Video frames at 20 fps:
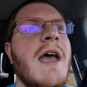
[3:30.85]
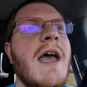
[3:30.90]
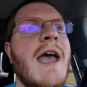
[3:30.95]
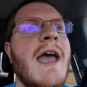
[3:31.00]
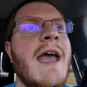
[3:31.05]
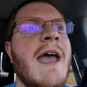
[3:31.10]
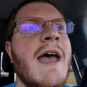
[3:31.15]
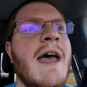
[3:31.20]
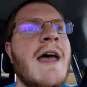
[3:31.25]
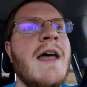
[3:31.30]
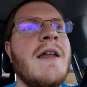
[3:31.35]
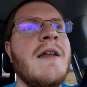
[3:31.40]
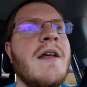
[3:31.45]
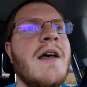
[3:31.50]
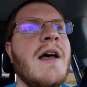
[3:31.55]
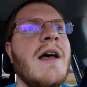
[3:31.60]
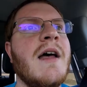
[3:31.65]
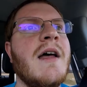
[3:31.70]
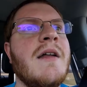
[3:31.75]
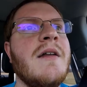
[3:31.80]
And
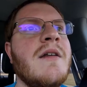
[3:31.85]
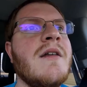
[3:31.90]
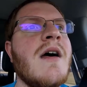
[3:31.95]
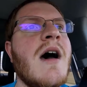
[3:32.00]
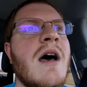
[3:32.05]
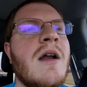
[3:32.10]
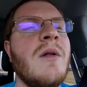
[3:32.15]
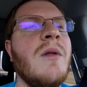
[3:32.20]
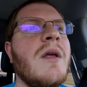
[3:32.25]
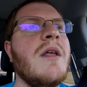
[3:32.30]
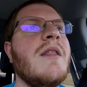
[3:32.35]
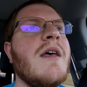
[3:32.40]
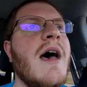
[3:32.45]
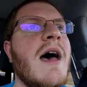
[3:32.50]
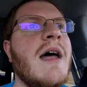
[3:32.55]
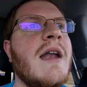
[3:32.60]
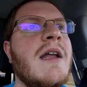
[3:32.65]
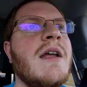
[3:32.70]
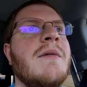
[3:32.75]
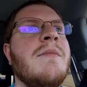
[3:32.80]
not only
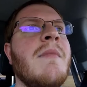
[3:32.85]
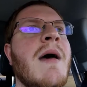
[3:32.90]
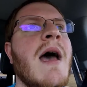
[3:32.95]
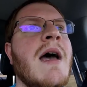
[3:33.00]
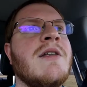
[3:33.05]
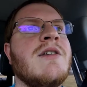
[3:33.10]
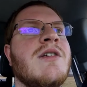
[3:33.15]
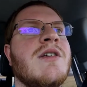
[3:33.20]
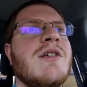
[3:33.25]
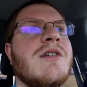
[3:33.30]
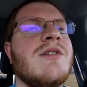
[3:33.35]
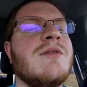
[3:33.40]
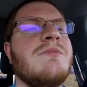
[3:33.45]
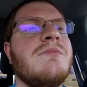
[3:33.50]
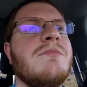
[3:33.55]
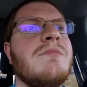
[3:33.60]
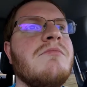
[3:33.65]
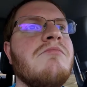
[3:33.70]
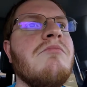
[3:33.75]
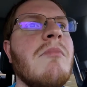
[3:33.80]
that, it matches
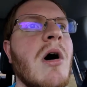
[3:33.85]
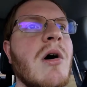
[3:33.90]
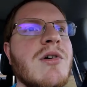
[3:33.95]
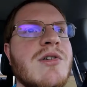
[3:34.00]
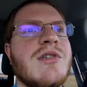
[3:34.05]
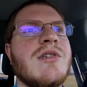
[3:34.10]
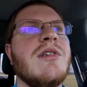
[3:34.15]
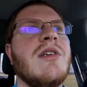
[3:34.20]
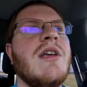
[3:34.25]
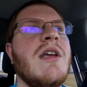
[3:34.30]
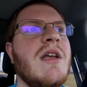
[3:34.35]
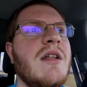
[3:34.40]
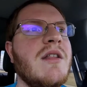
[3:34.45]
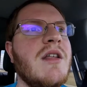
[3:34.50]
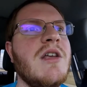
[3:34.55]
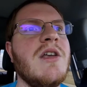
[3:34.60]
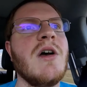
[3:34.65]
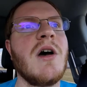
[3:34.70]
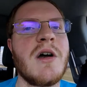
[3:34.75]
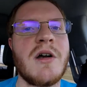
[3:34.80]
mostly
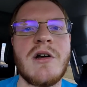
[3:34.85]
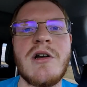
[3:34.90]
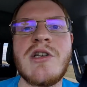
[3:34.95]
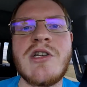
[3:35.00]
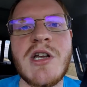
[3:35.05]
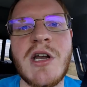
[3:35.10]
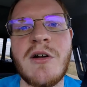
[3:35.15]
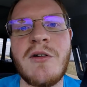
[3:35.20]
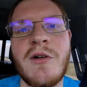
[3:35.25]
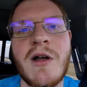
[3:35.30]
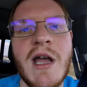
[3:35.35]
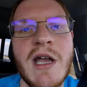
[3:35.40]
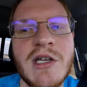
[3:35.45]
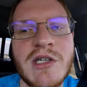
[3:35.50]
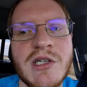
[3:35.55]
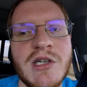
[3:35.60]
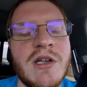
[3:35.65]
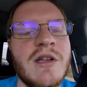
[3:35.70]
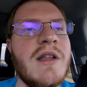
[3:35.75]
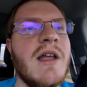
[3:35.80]
the younger
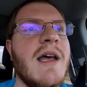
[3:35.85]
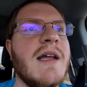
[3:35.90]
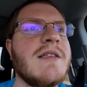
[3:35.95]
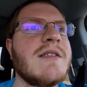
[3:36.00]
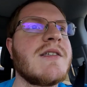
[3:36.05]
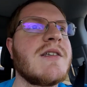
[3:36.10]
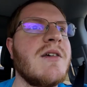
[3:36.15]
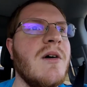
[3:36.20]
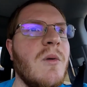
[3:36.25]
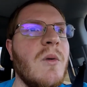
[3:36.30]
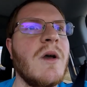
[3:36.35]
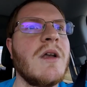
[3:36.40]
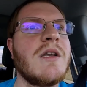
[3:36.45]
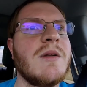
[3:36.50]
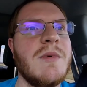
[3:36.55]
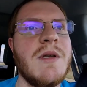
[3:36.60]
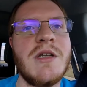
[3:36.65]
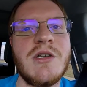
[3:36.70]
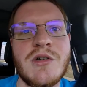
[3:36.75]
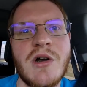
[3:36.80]
generation that's going
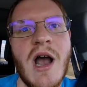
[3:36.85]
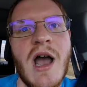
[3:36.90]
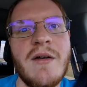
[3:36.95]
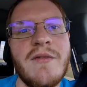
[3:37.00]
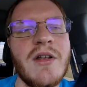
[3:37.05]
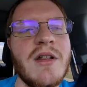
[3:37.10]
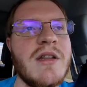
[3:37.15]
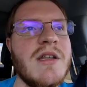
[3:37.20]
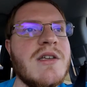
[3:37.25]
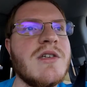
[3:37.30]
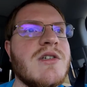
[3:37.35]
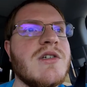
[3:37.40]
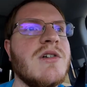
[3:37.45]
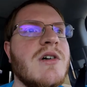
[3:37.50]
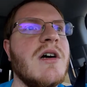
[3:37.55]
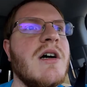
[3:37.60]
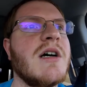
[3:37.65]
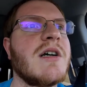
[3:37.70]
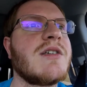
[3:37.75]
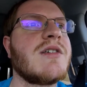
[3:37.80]
to be driving these
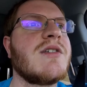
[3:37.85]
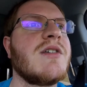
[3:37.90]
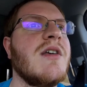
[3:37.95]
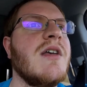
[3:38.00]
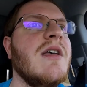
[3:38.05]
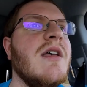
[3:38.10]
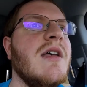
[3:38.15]
trucks.